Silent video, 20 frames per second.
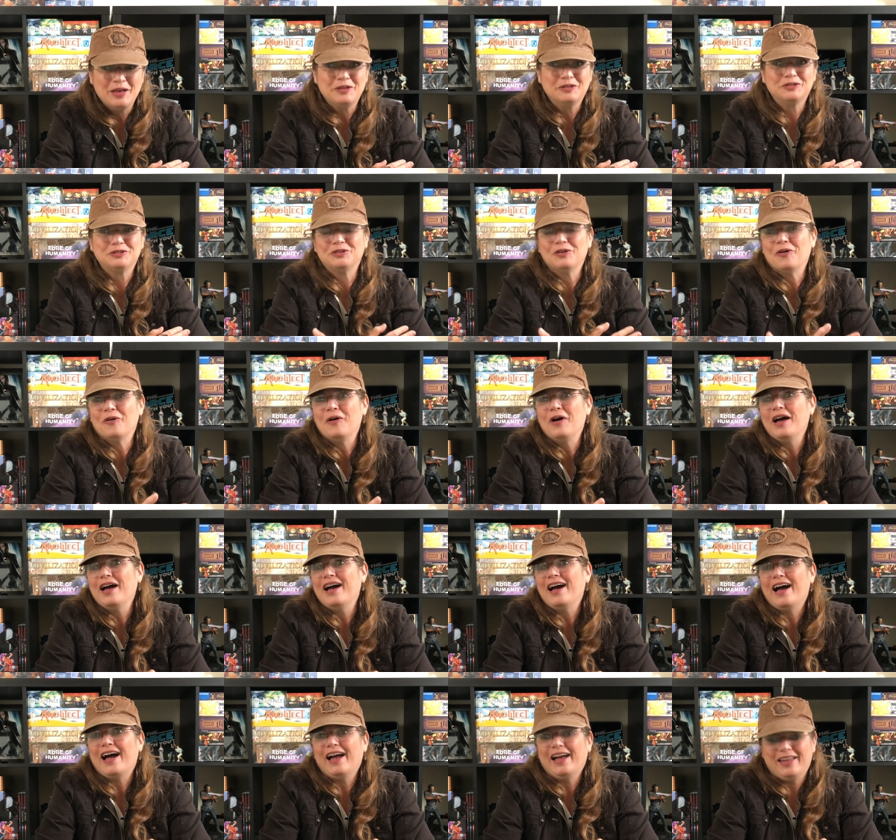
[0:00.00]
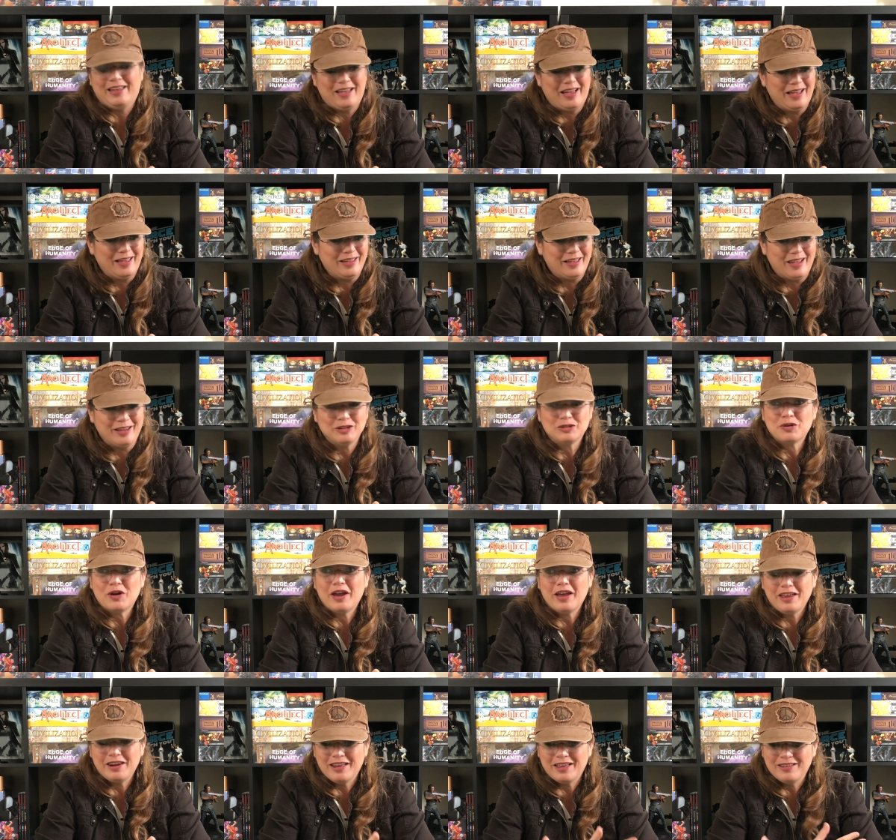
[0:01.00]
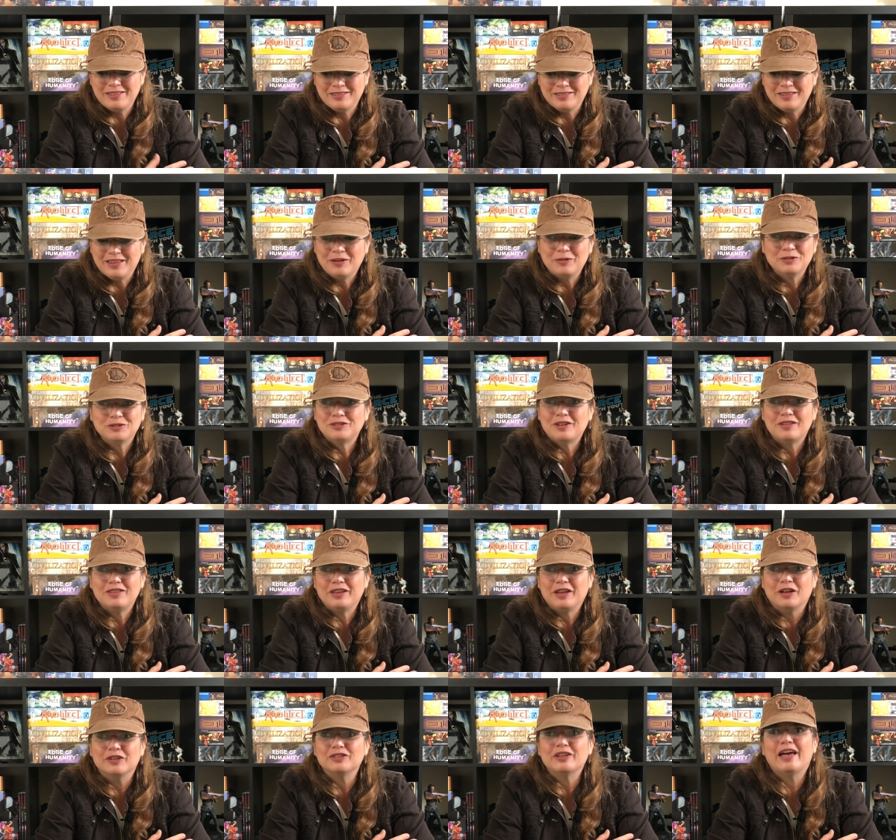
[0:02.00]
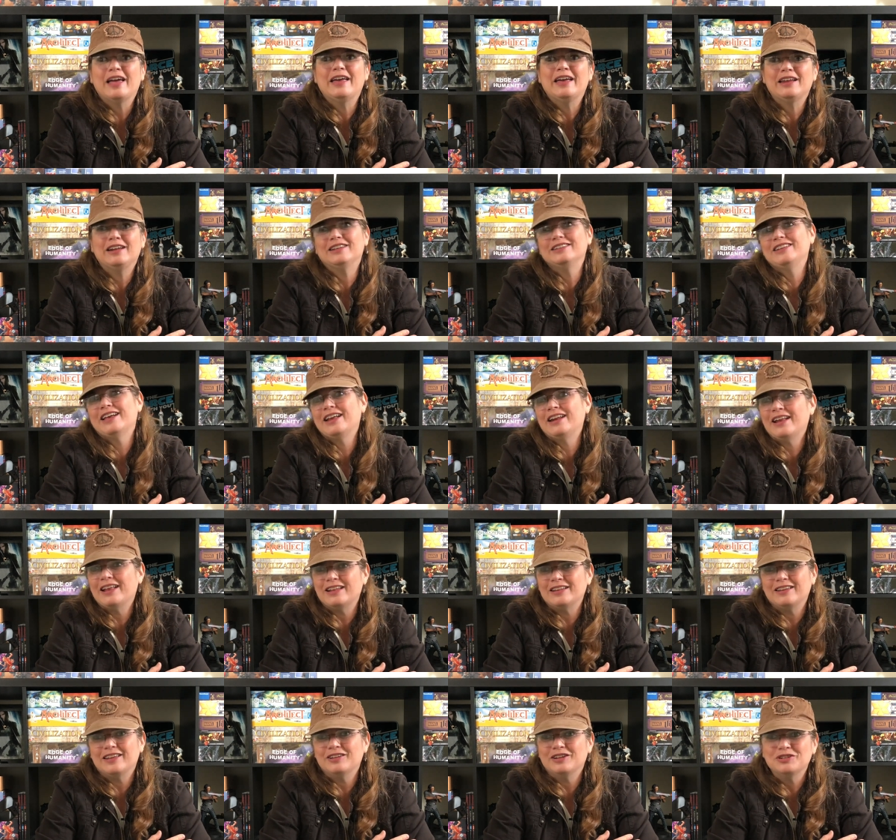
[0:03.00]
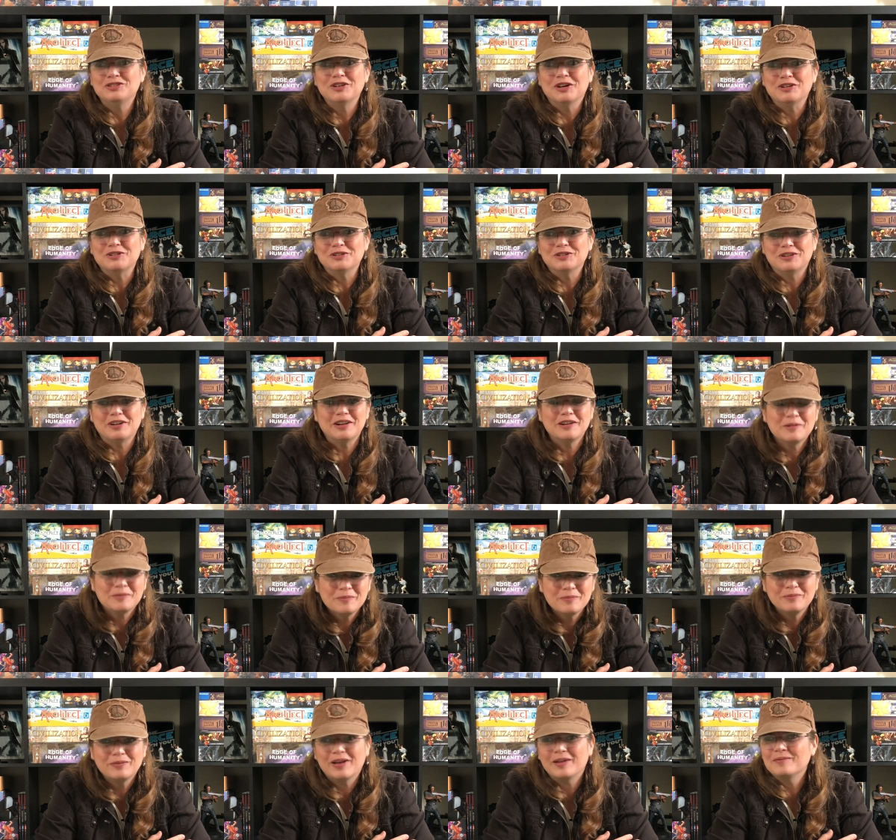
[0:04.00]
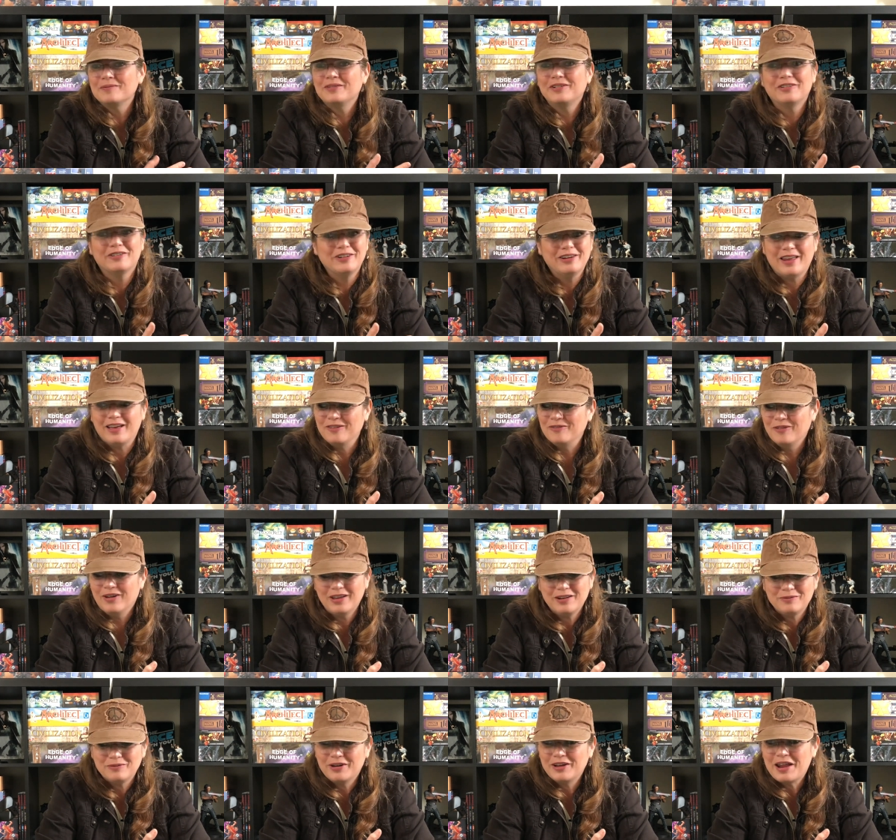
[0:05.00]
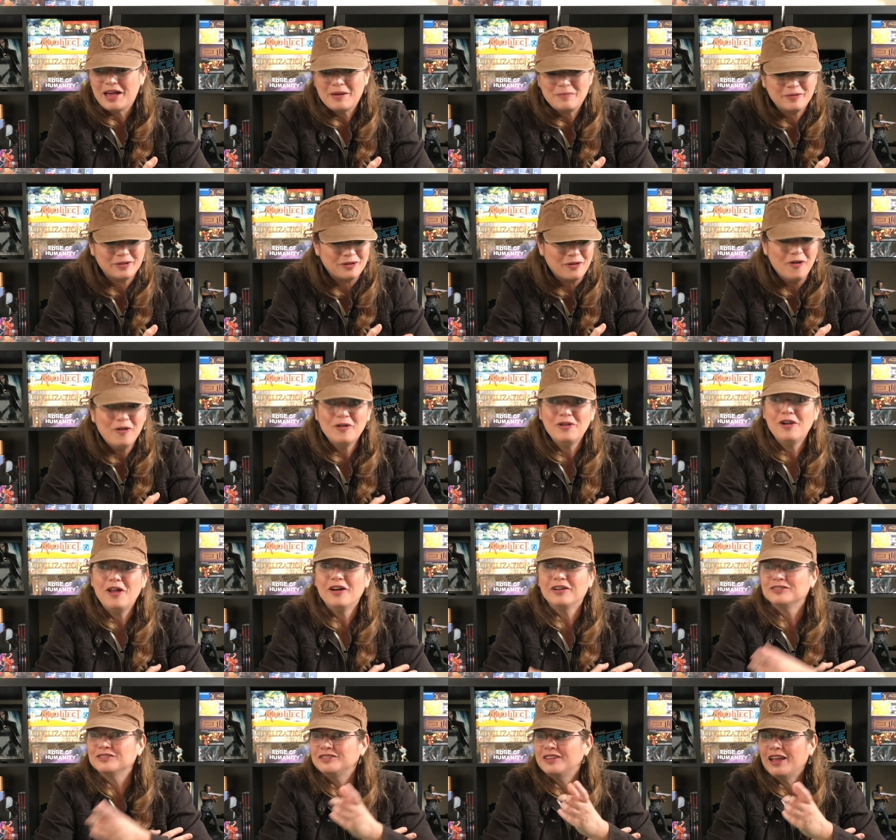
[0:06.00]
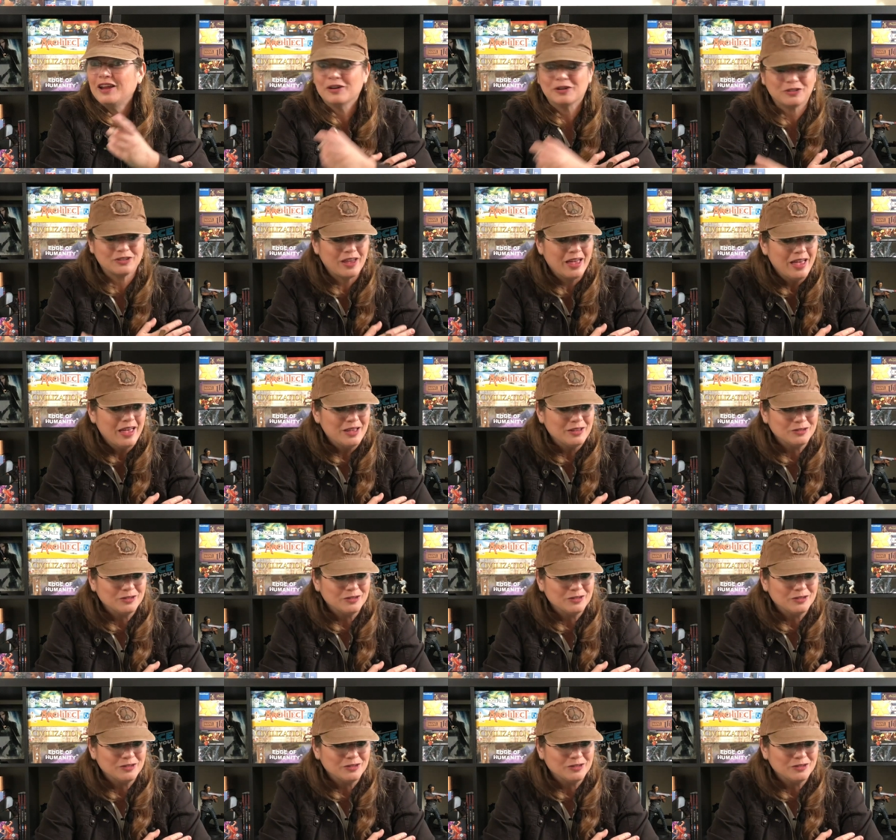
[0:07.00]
so I tried and there was nothing else. I hit a dead end in the dungeon and I'm going like, what happened? Oh, look, stairs.